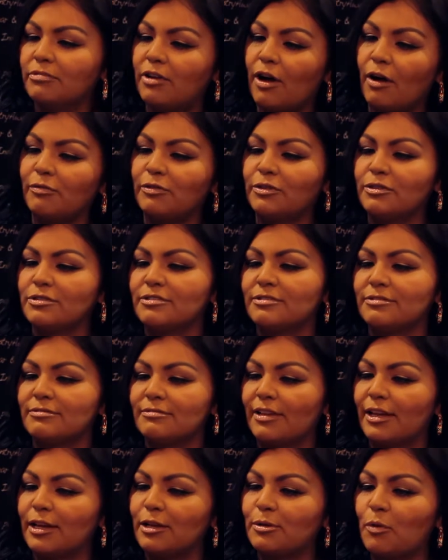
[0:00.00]

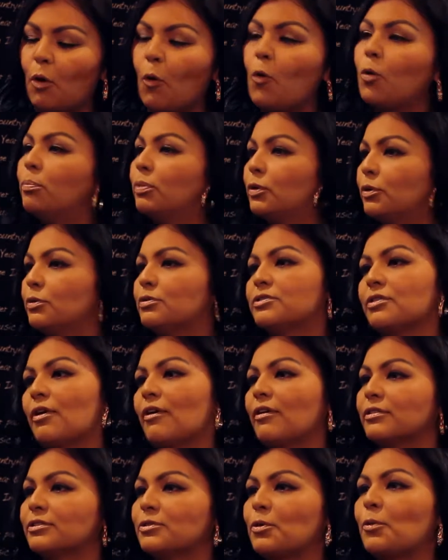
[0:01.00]
covers like old blues
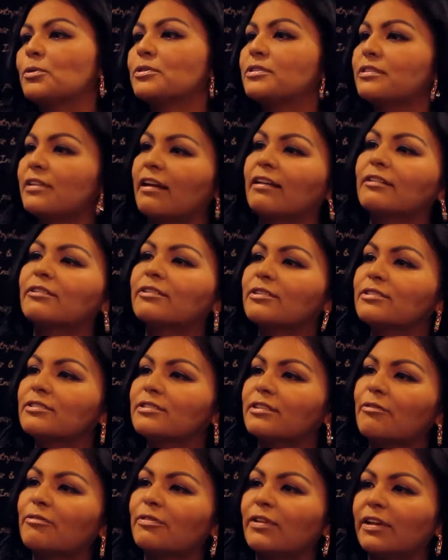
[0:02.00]
songs, old standards,
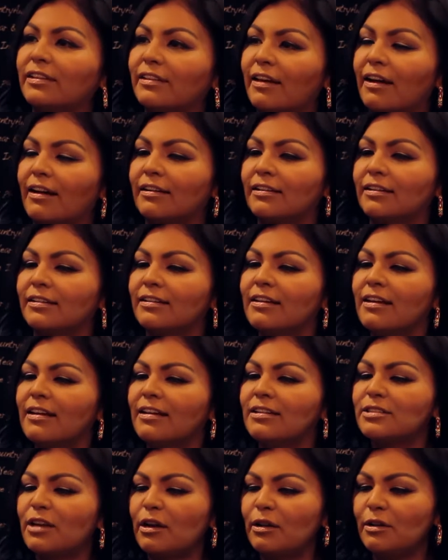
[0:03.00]
stuff like that, and
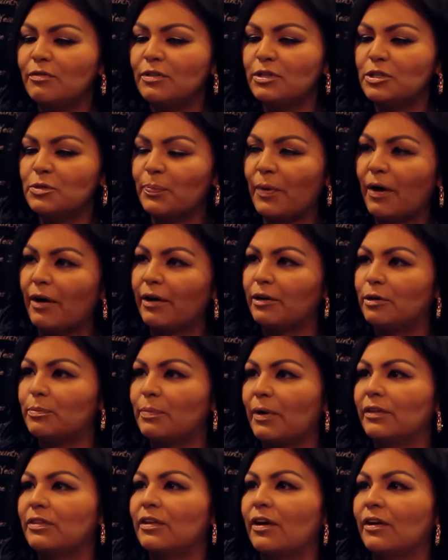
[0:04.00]
it's kind of inspired
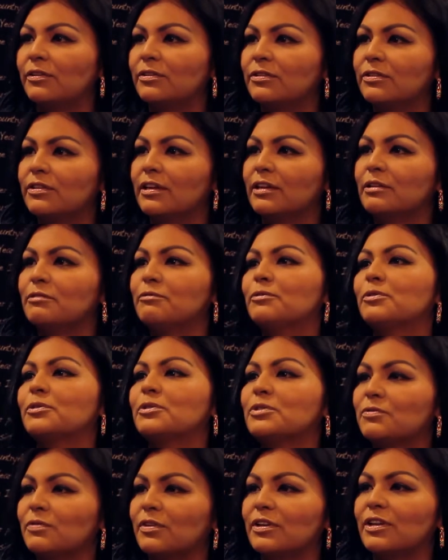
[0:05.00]
by the Under the
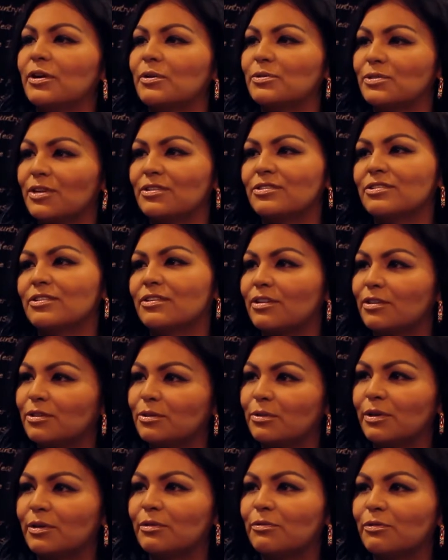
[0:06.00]
Influence videos I started
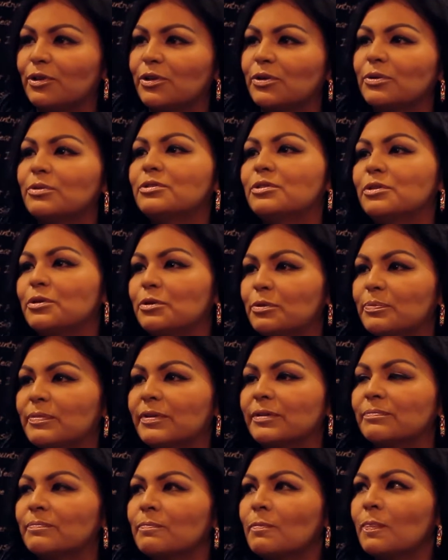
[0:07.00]
doing for YouTube,
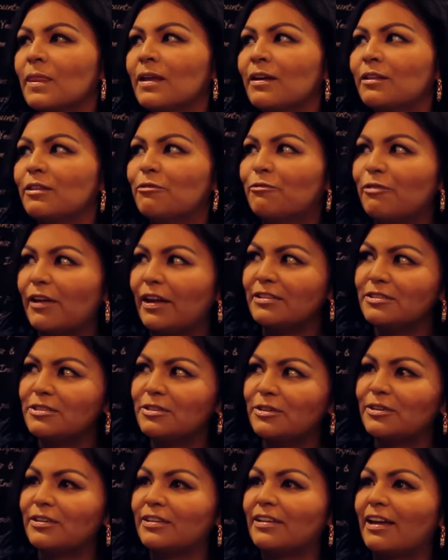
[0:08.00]
and the fans
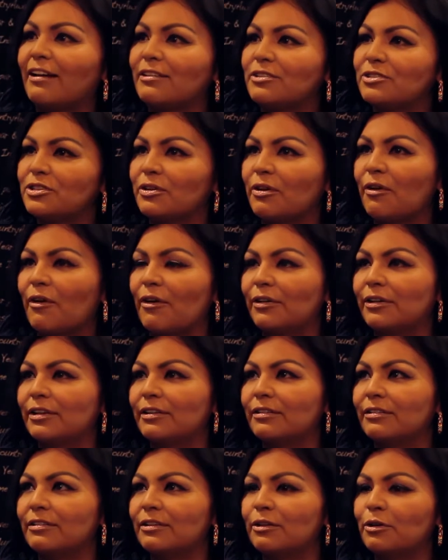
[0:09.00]
started catching on.
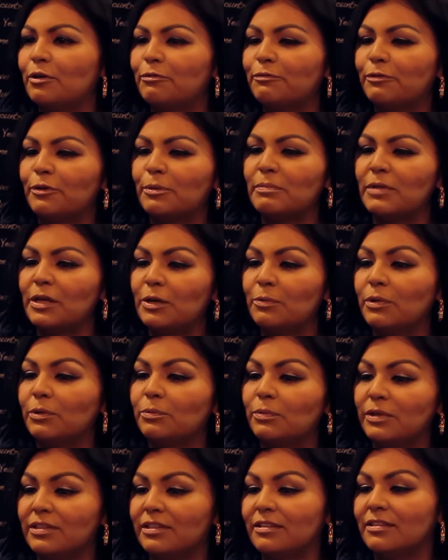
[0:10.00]
And for me,
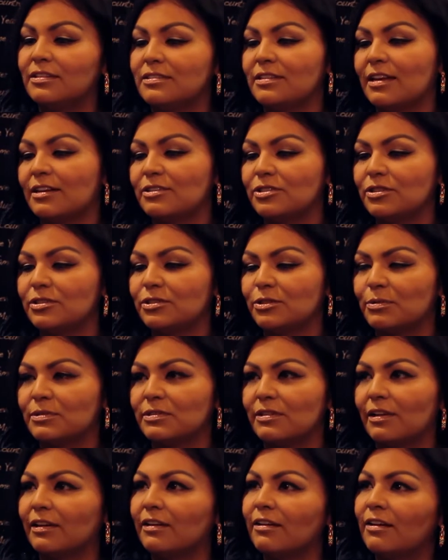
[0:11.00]
when we did the sessions, it
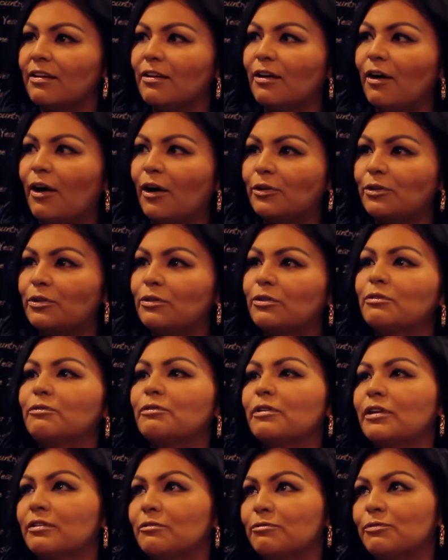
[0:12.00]
was like under the
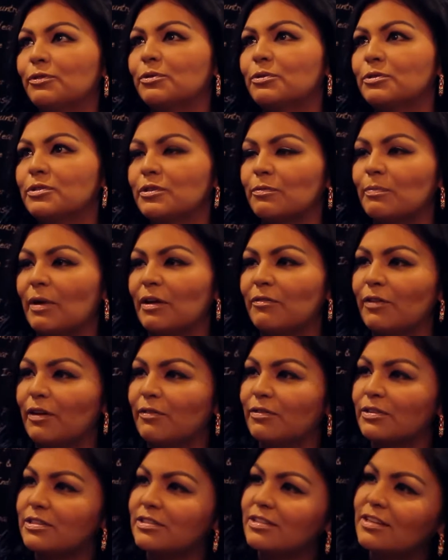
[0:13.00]
influence of my
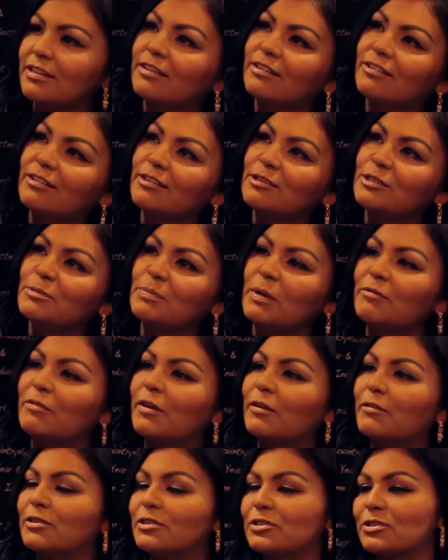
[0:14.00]
favorite singers, my
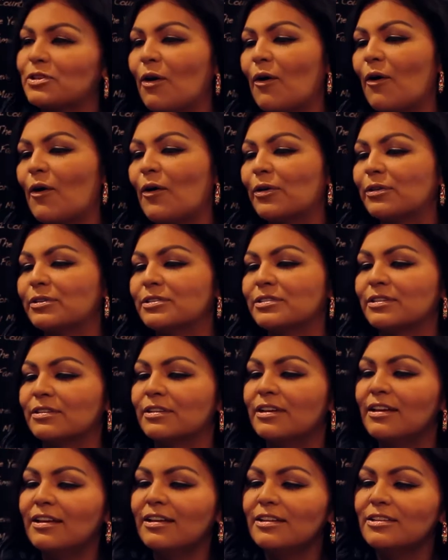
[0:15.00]
favorite songs, and
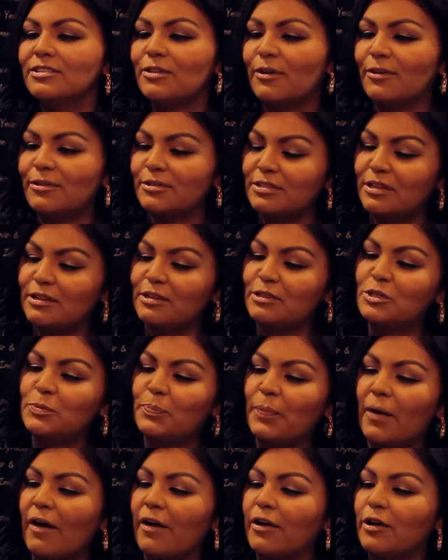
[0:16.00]
songs that
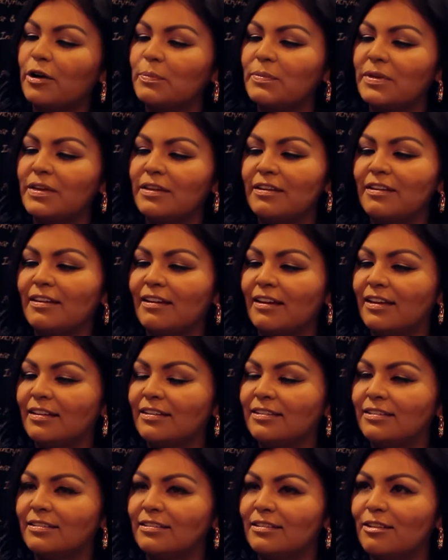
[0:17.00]
inspire me,
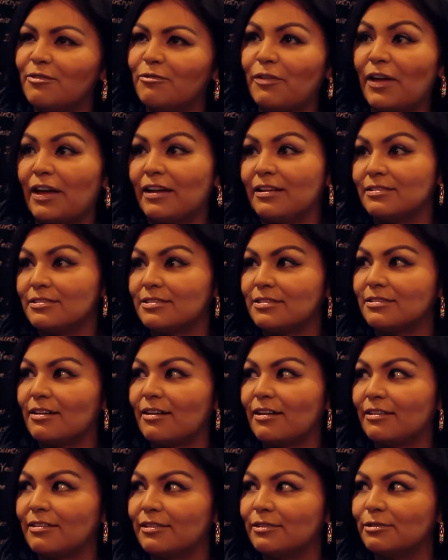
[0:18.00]
and the fans
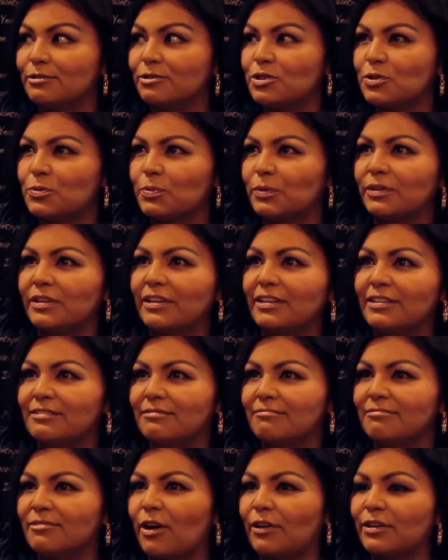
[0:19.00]
kind of just really
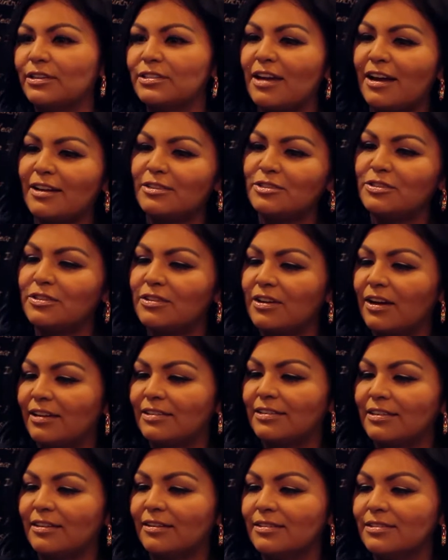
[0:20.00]
got attached to the
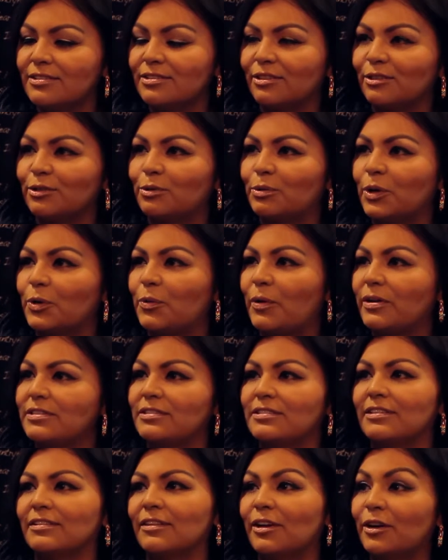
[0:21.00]
idea and started
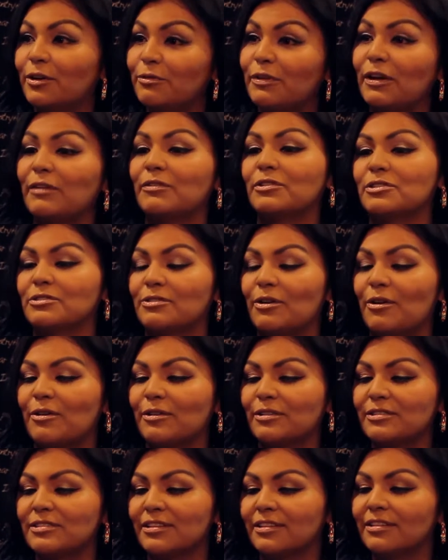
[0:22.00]
requesting their favorite
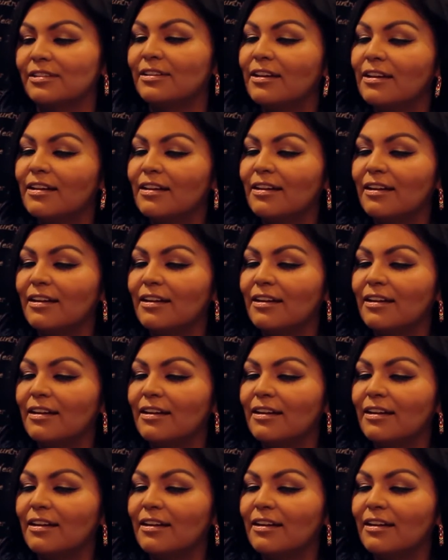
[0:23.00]
songs. And